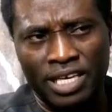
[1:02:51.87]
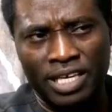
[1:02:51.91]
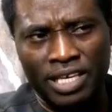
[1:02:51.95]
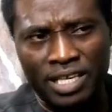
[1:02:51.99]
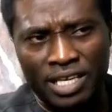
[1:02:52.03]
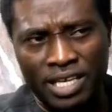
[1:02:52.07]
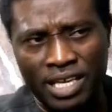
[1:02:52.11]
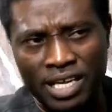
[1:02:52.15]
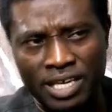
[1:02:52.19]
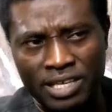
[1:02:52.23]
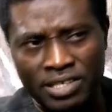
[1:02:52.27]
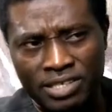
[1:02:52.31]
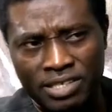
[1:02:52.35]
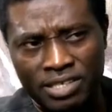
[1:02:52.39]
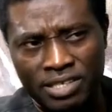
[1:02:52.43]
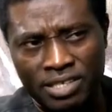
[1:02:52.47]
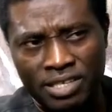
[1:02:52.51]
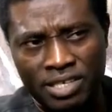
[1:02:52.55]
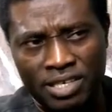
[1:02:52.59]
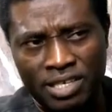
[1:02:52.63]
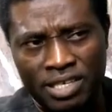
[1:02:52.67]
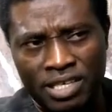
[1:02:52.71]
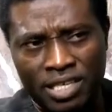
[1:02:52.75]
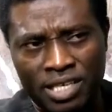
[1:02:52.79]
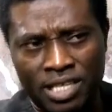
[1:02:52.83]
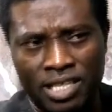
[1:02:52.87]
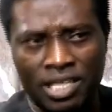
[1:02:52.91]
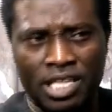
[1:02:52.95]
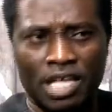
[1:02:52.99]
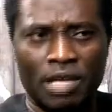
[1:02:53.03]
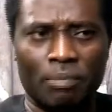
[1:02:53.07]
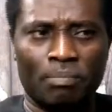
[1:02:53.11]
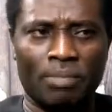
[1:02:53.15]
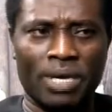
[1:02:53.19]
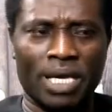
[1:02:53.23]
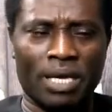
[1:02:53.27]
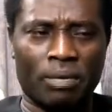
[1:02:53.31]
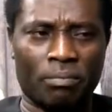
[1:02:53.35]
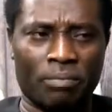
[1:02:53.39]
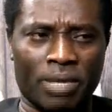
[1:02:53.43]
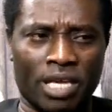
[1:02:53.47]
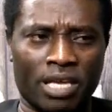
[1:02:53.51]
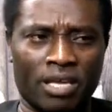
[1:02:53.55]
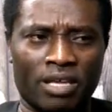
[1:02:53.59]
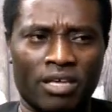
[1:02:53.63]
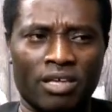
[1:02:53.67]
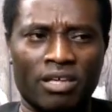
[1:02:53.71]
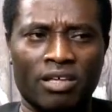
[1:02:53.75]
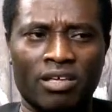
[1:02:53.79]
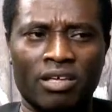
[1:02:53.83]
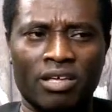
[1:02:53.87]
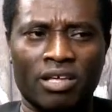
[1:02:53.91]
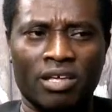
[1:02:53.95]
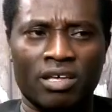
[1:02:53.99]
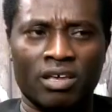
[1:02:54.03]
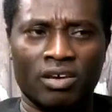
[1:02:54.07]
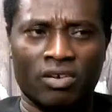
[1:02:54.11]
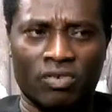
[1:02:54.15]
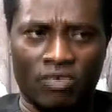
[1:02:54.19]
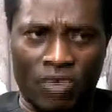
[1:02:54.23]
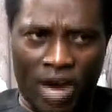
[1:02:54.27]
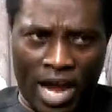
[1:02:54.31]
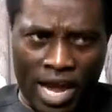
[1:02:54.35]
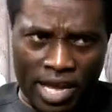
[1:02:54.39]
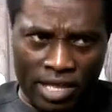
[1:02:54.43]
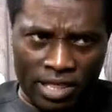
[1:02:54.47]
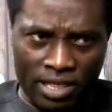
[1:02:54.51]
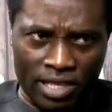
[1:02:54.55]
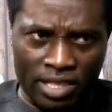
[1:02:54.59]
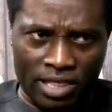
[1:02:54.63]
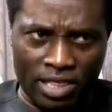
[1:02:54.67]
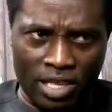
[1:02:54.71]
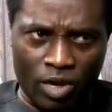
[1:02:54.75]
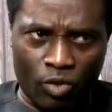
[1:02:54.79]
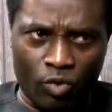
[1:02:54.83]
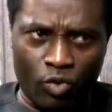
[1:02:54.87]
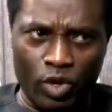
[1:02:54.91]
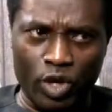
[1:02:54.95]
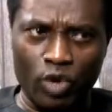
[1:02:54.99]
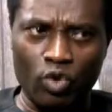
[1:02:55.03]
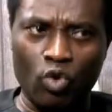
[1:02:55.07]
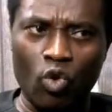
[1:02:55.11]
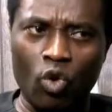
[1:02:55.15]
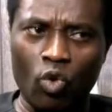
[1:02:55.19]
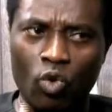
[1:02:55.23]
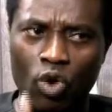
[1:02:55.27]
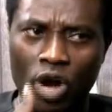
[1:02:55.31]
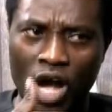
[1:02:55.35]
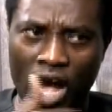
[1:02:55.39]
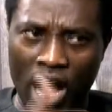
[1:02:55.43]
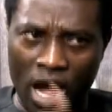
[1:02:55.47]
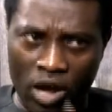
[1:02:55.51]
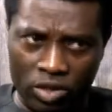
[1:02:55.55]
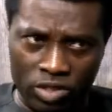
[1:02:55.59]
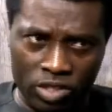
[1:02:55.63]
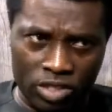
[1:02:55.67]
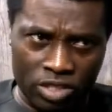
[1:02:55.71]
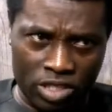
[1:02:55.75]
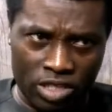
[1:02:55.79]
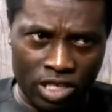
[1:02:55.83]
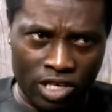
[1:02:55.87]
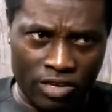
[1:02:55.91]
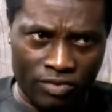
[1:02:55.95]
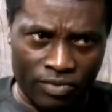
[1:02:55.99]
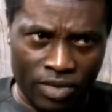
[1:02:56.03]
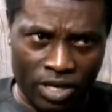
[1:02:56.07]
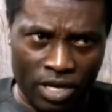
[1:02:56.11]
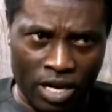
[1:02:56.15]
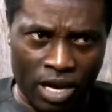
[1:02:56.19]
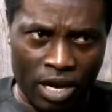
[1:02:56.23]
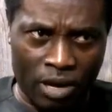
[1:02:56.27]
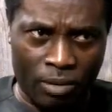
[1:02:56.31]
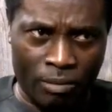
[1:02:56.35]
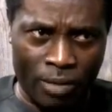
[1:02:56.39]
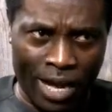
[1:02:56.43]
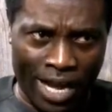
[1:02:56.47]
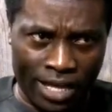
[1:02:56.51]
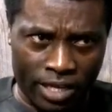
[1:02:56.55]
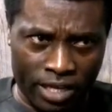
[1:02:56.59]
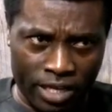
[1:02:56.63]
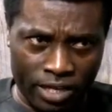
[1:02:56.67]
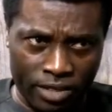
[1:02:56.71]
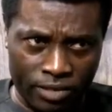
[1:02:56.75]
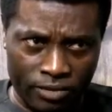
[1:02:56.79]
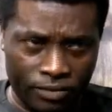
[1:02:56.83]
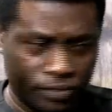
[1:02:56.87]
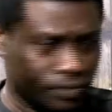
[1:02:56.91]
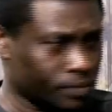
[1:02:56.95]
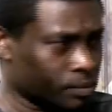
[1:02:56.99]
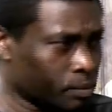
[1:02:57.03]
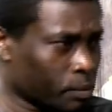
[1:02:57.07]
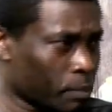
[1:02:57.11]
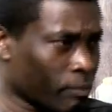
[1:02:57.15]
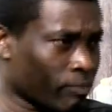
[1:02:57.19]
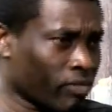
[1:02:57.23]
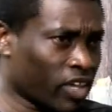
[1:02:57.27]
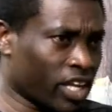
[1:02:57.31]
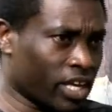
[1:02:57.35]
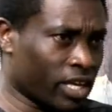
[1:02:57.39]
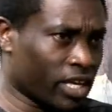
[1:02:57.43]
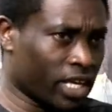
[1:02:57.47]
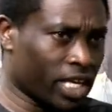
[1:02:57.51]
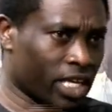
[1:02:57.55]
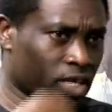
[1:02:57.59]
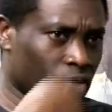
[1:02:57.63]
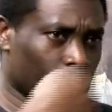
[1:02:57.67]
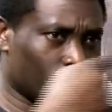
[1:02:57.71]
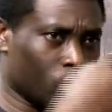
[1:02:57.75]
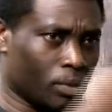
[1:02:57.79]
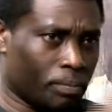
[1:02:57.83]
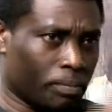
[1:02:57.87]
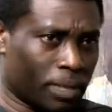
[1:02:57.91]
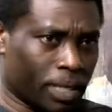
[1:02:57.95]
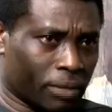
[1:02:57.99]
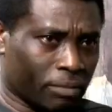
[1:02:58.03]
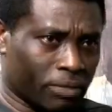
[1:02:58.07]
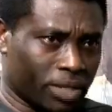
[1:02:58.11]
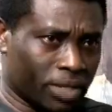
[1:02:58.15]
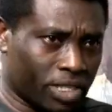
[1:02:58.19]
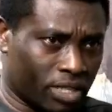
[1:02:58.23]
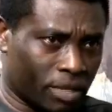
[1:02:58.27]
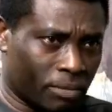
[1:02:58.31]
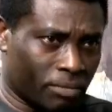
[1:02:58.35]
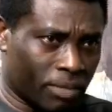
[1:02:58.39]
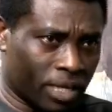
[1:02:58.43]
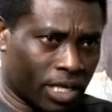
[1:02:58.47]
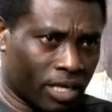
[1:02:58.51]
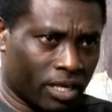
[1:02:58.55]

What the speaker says: In case they pick me, right, then we know how to deliver our market. In case we pick Mr.